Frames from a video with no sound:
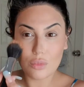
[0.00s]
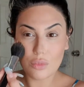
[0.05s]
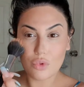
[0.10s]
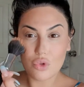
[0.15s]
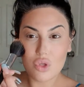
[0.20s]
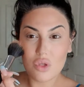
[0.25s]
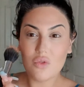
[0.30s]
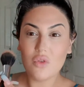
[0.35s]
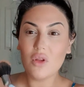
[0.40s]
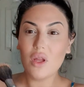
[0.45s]

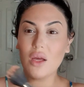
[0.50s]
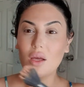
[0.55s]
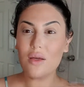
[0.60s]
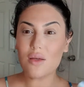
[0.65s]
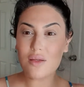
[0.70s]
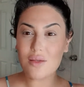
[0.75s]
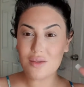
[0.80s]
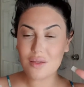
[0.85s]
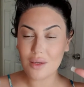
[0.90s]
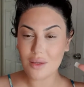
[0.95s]
I feel like it
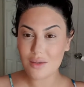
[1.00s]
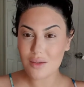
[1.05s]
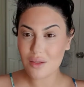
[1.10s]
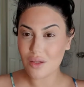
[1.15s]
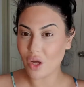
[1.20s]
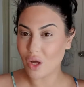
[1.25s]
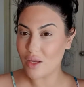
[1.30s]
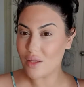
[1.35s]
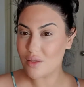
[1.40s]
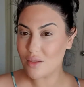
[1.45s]
sits
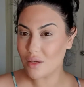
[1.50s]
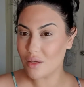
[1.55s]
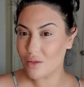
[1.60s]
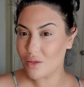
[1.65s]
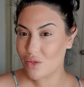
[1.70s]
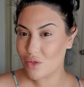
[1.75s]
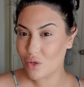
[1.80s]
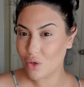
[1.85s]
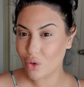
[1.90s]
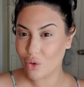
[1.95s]
nicer,
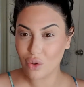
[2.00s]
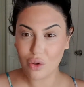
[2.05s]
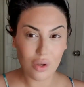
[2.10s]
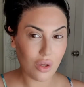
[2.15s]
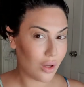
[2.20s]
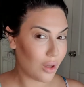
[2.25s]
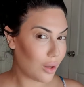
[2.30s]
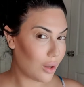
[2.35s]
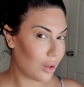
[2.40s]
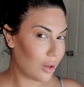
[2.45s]
it's so
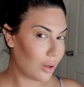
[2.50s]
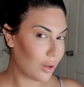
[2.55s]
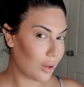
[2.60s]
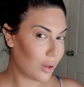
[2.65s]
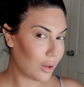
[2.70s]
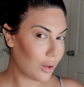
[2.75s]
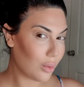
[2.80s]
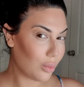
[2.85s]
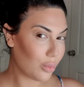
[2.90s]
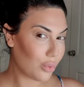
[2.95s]

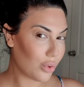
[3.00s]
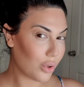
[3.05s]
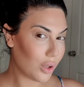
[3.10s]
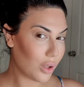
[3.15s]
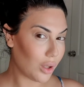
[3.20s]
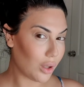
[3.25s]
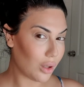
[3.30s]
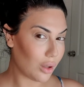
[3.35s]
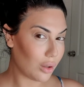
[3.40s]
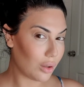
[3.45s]

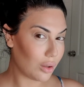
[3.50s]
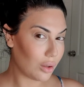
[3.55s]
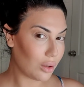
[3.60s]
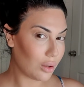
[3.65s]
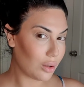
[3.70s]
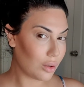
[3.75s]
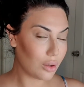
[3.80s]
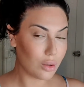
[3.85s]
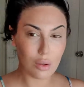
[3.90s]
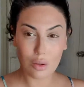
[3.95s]
pretty.
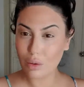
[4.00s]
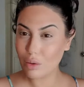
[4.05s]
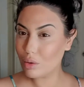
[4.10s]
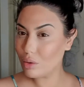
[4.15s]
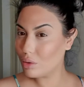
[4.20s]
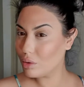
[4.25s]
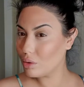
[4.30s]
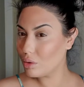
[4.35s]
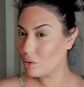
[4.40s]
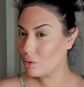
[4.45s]

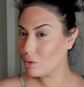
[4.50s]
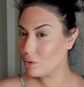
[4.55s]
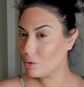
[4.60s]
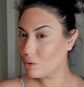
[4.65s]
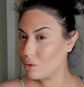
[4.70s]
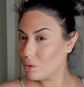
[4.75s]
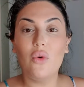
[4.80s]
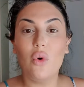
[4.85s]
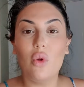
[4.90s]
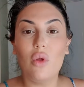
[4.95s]

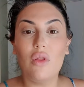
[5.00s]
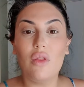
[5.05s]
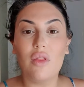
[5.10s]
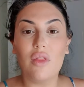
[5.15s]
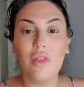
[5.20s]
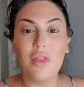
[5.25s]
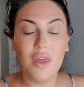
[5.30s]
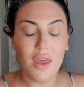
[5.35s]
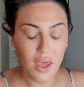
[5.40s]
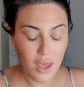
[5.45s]
For
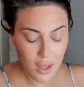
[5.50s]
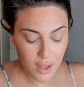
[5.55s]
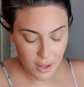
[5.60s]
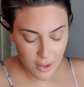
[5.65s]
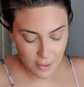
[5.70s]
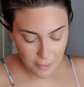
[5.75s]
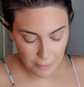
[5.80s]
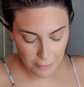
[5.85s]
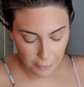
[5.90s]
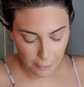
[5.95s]
the
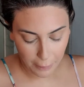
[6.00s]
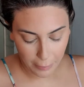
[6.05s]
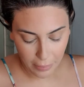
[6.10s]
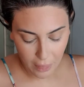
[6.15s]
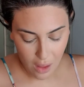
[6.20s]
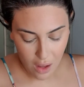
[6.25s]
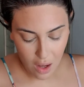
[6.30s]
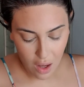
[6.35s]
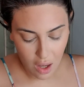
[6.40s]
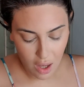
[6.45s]

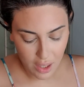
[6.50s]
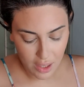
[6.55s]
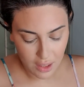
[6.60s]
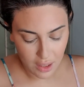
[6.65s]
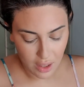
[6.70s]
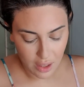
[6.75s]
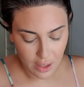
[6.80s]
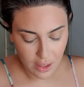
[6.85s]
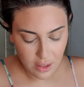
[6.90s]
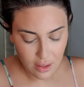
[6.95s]

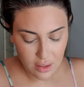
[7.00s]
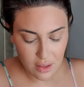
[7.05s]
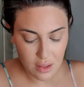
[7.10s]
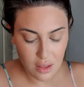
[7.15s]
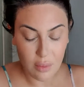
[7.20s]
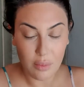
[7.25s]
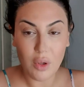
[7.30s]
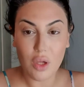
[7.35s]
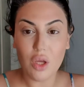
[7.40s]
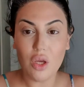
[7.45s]
highlight,
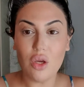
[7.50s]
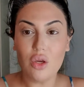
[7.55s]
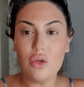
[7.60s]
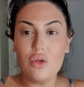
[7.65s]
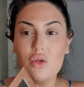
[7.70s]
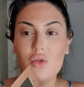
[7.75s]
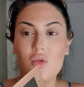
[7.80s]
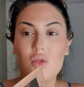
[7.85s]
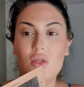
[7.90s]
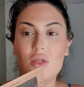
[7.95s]
I'm going to
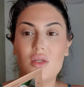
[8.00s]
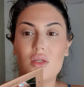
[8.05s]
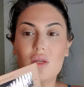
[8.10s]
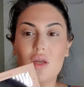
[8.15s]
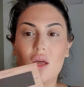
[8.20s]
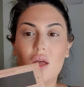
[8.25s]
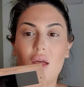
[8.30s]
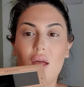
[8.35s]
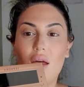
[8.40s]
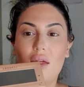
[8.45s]
use
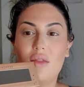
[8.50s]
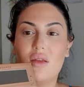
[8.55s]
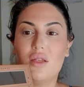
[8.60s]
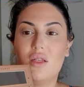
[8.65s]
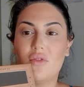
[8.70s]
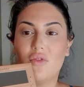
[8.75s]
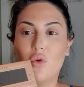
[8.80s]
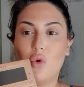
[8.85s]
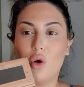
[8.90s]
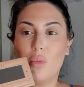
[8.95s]
the
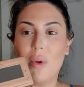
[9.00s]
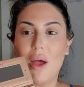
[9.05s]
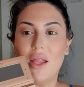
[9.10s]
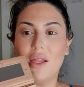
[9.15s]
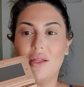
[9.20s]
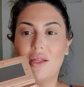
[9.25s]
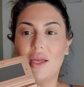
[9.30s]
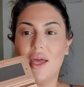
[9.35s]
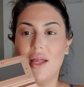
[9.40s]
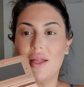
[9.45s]
Sephora
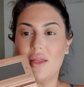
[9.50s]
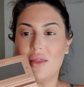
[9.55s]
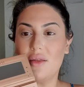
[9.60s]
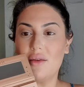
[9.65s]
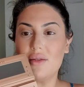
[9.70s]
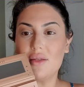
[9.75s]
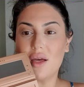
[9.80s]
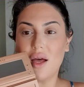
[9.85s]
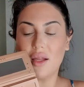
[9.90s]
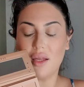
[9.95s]
palette again in
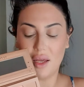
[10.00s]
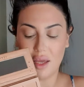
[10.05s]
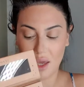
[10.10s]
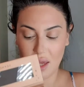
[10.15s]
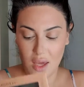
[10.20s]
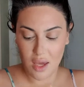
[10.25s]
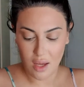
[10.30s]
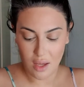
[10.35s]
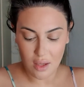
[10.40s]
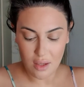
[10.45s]
this color
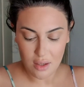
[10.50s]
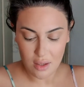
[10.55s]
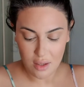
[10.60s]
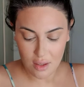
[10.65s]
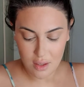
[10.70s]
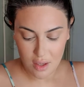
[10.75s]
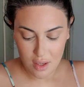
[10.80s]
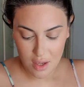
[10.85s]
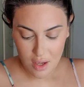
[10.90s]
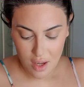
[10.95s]
here.
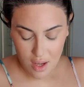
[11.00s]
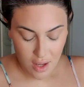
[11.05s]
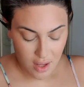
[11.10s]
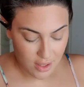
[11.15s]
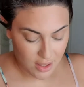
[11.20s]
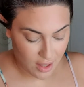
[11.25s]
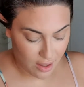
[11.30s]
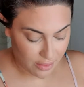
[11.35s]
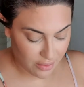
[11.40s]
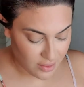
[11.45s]

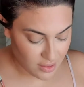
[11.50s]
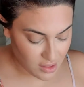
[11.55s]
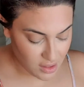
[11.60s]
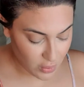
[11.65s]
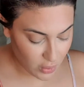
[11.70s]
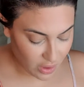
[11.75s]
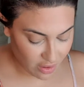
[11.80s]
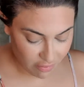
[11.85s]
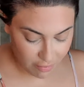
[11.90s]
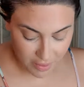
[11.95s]
Now this is what
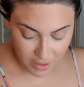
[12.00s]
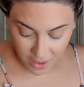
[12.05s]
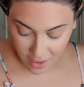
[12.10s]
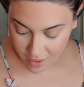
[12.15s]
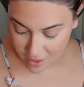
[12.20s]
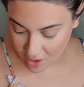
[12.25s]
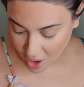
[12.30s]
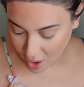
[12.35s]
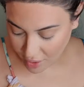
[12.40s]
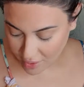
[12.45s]
I've been
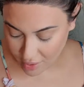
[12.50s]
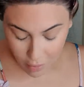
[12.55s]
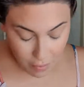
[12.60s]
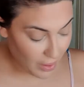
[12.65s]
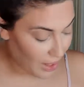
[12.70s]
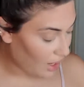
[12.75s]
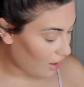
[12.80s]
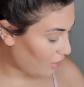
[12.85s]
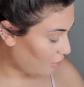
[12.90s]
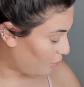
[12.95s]
excited
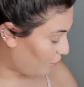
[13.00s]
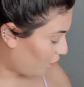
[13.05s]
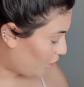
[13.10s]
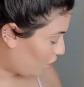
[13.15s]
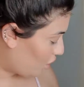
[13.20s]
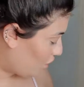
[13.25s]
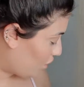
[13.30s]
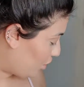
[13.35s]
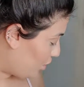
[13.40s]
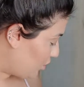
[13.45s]
about
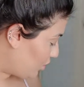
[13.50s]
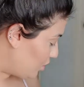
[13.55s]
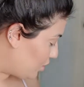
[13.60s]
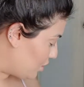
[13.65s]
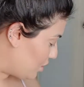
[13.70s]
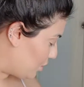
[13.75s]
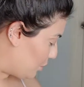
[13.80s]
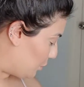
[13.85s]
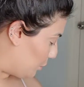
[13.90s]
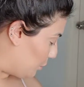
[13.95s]
because